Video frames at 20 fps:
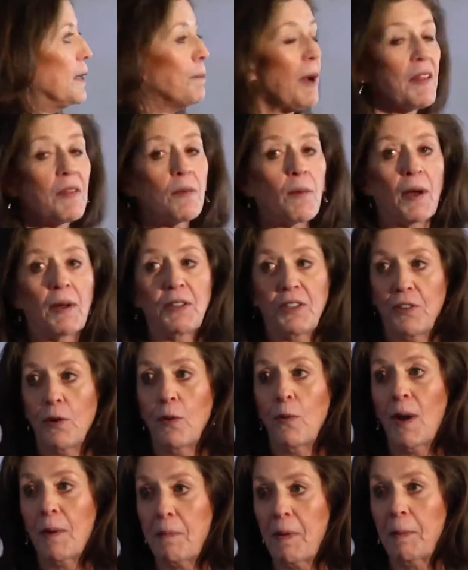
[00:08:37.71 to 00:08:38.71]
By the way, do you
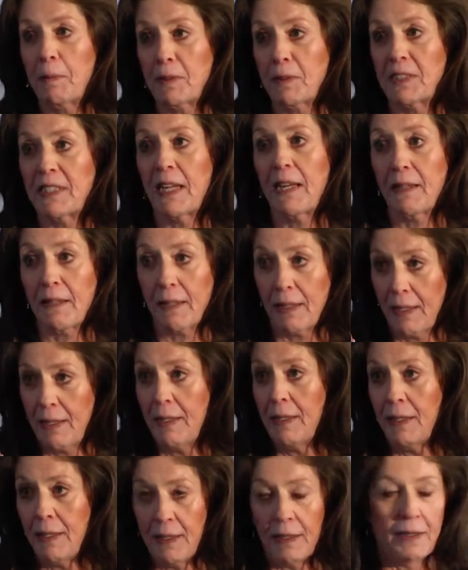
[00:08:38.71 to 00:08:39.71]
know why people say
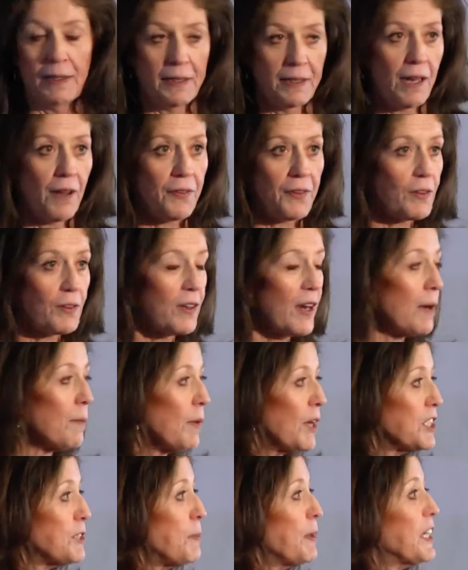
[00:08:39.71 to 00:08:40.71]
nothing or not
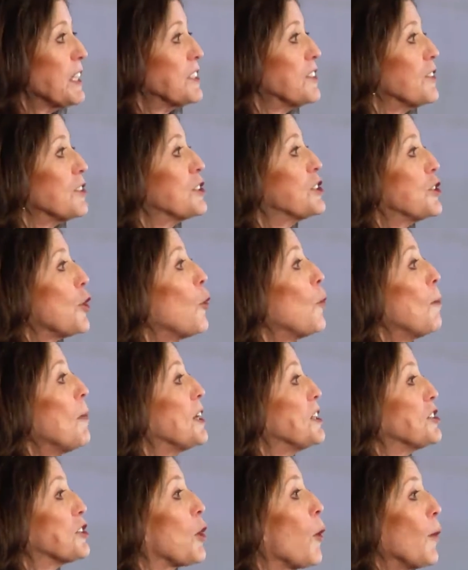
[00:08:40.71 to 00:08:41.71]
much? Because there's so
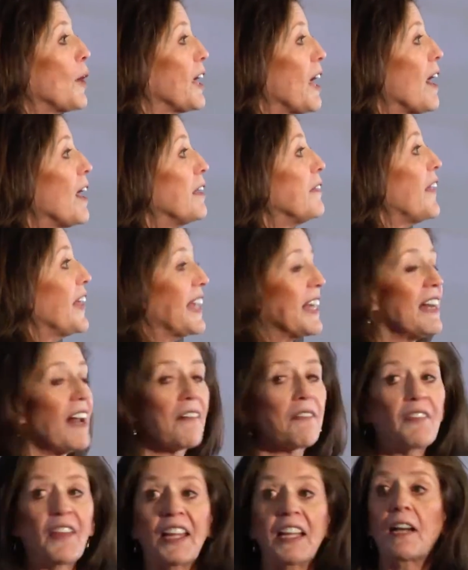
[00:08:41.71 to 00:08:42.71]
much going on, they
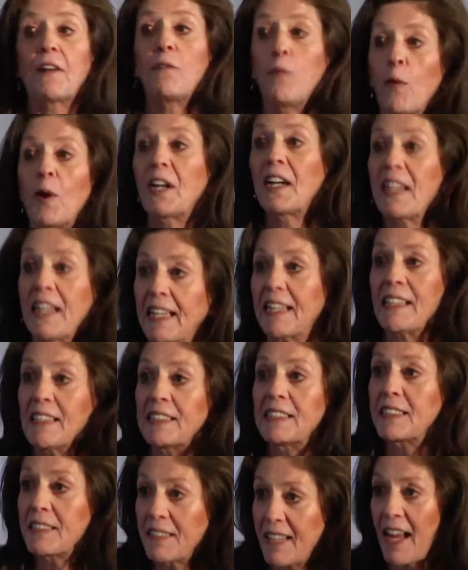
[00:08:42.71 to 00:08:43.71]
cannot think of what it
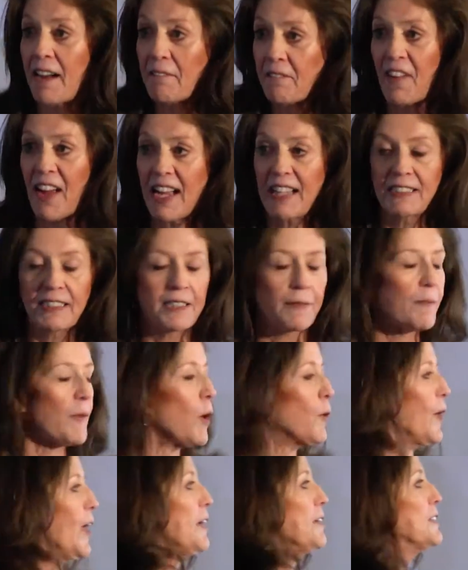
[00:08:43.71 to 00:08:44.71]
is that fast.
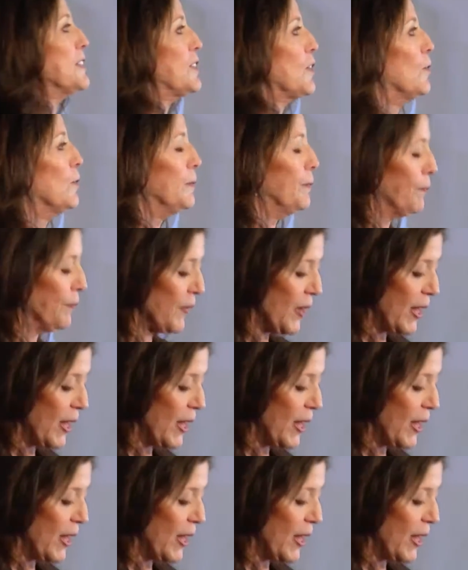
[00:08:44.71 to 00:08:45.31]
Okay, so